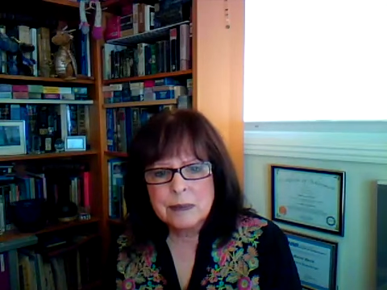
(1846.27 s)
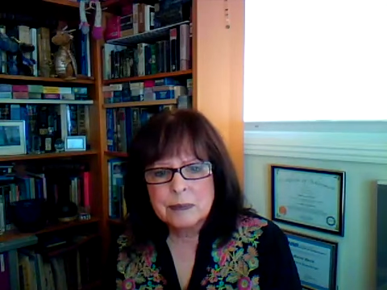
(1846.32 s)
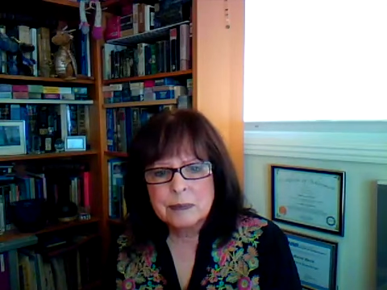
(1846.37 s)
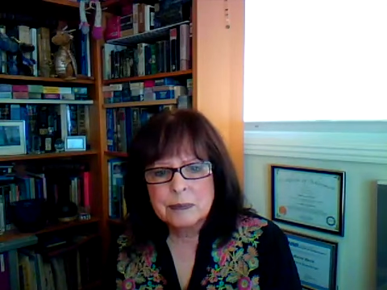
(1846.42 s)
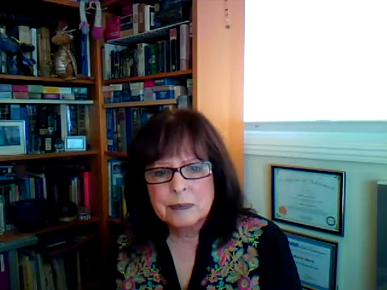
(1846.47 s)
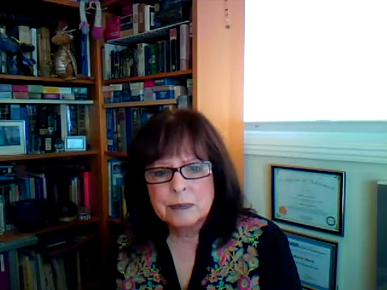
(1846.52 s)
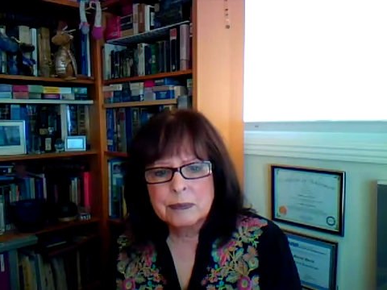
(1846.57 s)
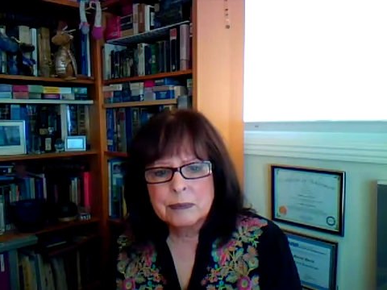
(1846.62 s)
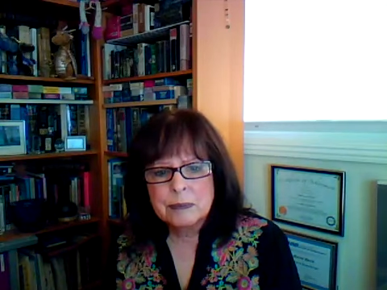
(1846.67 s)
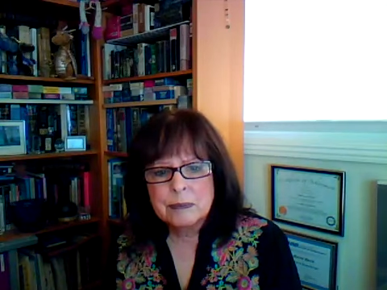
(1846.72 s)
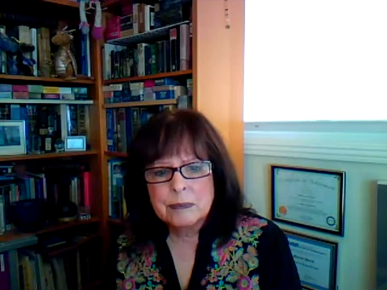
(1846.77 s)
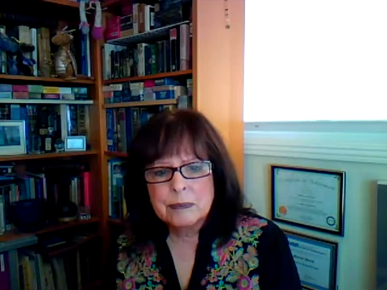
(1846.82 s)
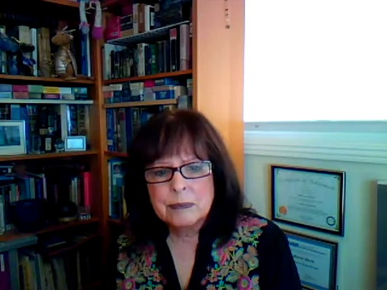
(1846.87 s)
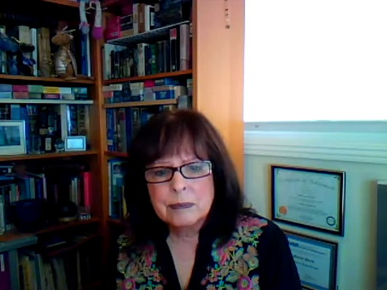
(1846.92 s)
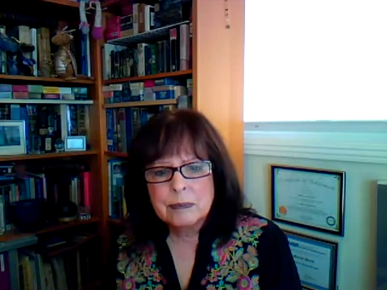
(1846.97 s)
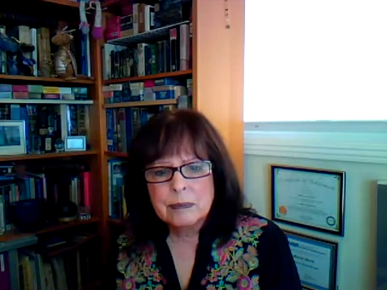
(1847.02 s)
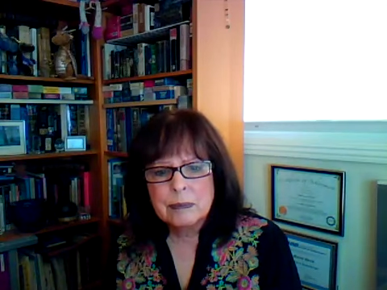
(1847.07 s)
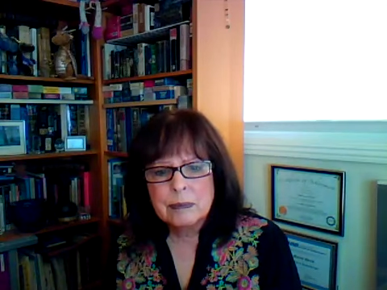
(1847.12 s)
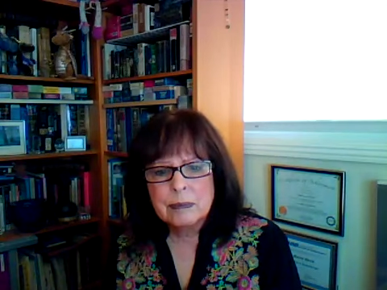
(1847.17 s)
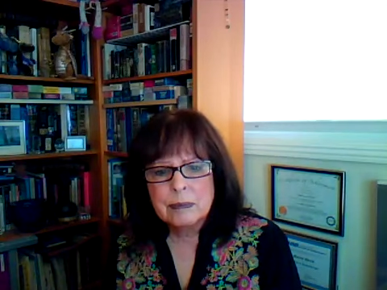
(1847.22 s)

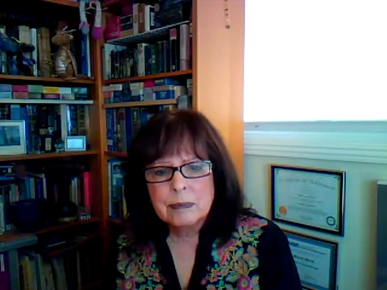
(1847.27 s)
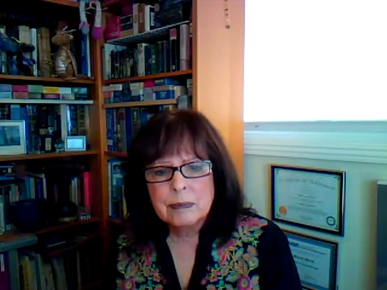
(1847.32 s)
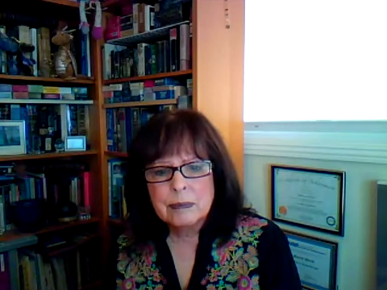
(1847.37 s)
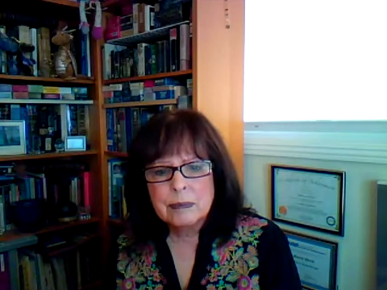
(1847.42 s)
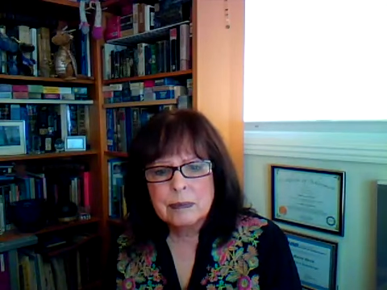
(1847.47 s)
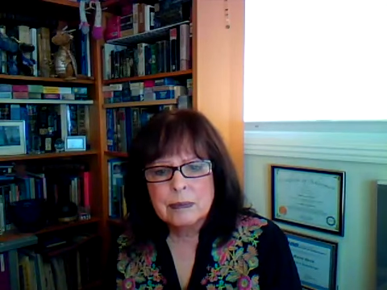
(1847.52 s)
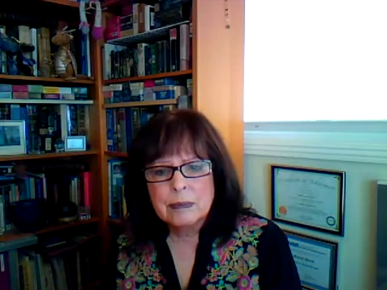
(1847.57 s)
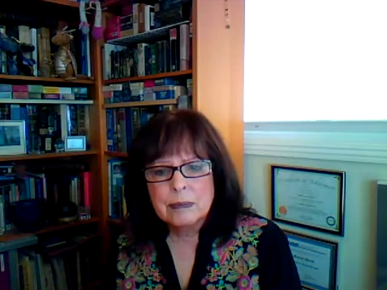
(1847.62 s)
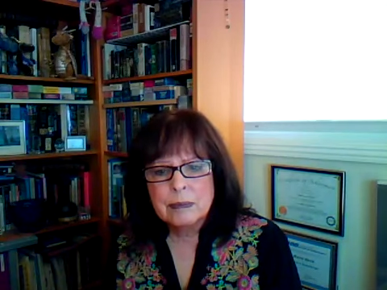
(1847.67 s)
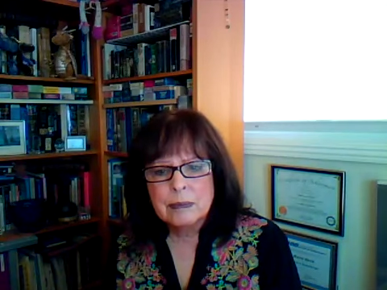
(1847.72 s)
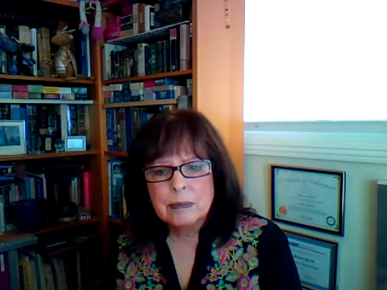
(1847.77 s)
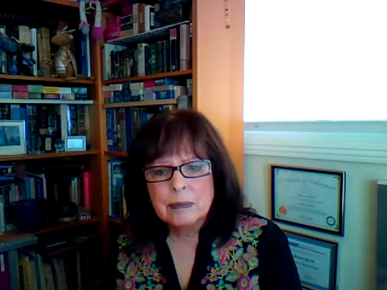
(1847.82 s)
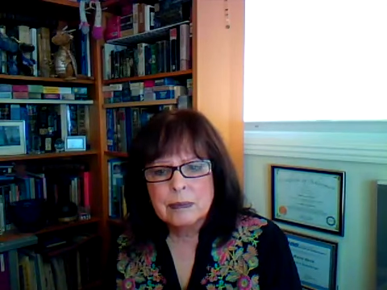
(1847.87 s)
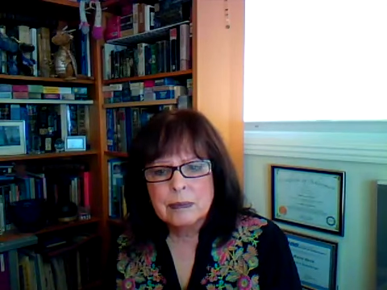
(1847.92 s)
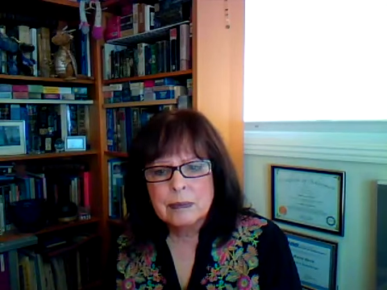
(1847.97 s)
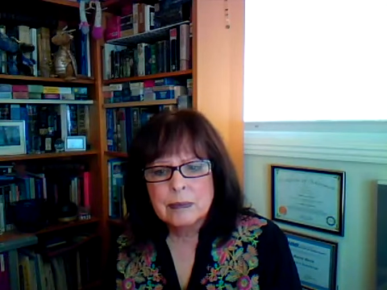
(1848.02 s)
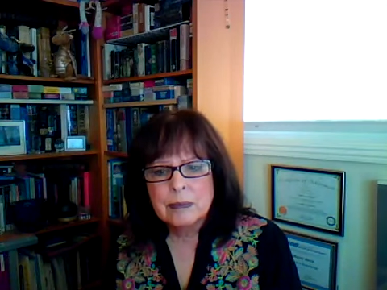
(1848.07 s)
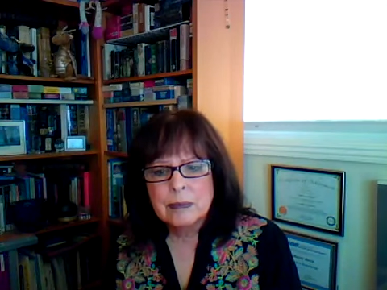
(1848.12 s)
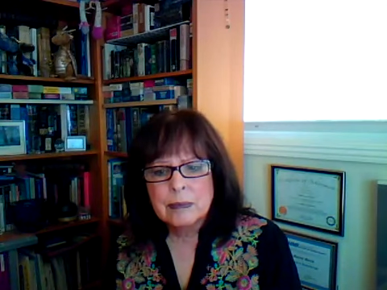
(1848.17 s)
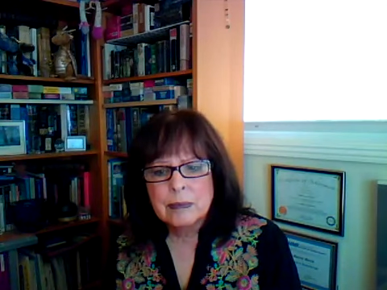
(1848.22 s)

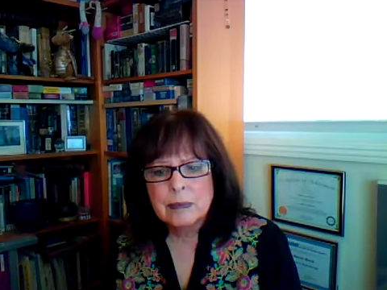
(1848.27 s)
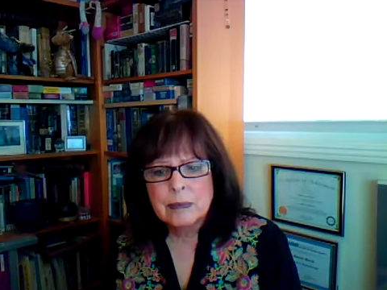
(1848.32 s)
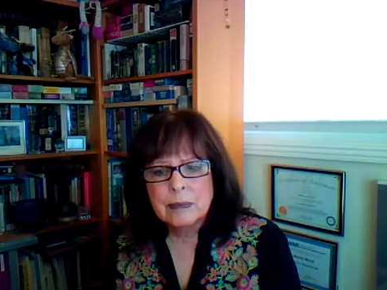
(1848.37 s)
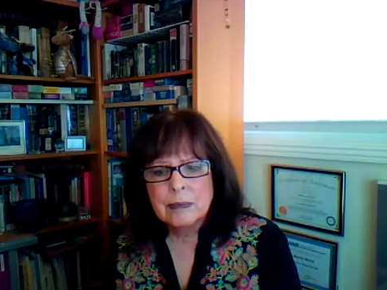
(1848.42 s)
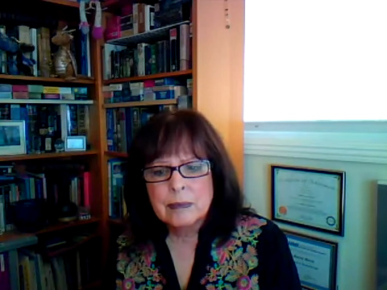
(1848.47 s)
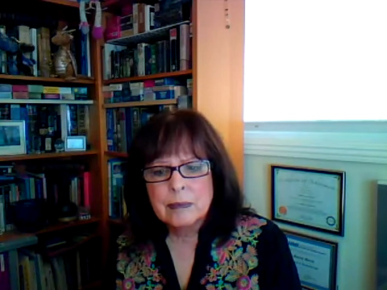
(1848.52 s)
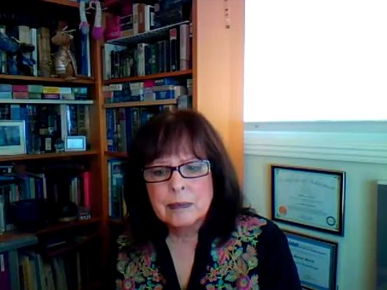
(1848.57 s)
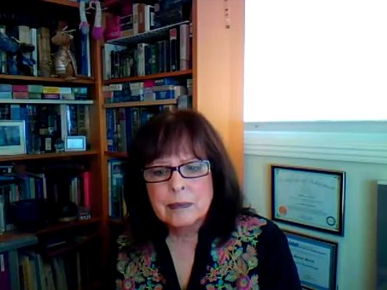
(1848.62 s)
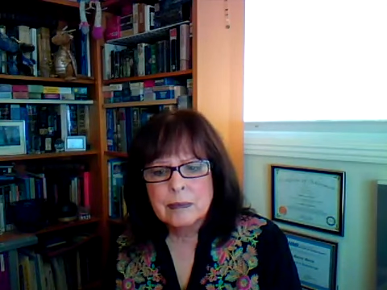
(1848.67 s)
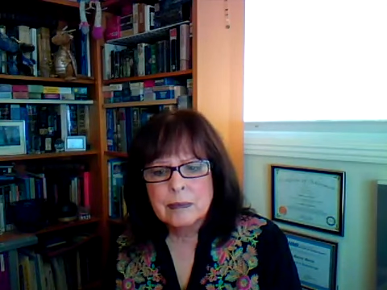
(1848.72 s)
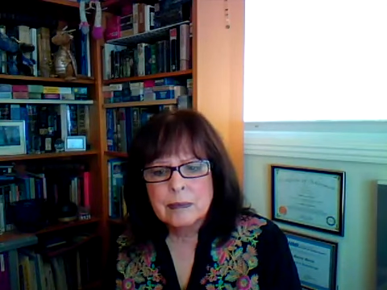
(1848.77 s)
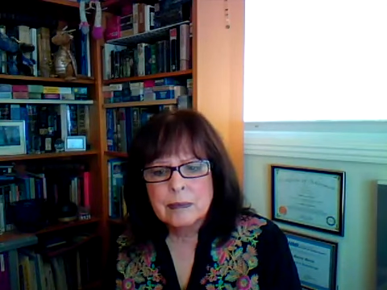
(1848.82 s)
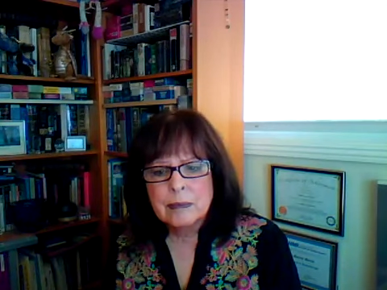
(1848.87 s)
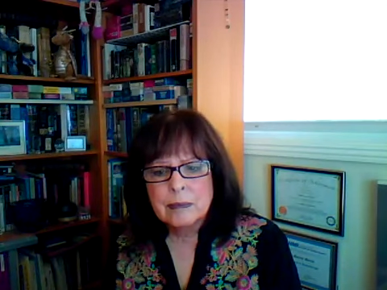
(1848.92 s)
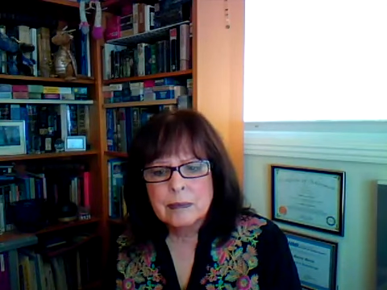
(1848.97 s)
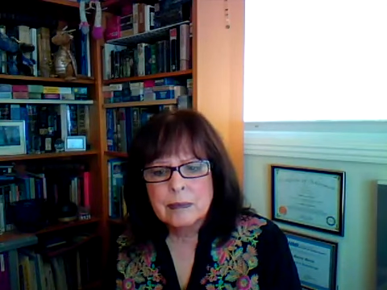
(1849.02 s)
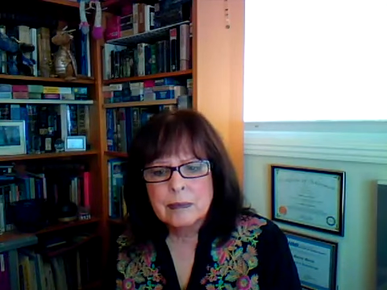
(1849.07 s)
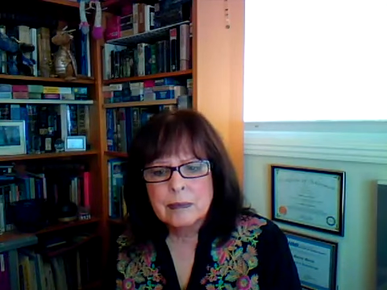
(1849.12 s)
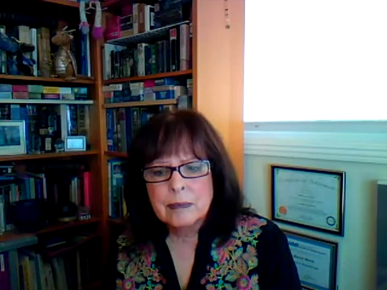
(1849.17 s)
(silence)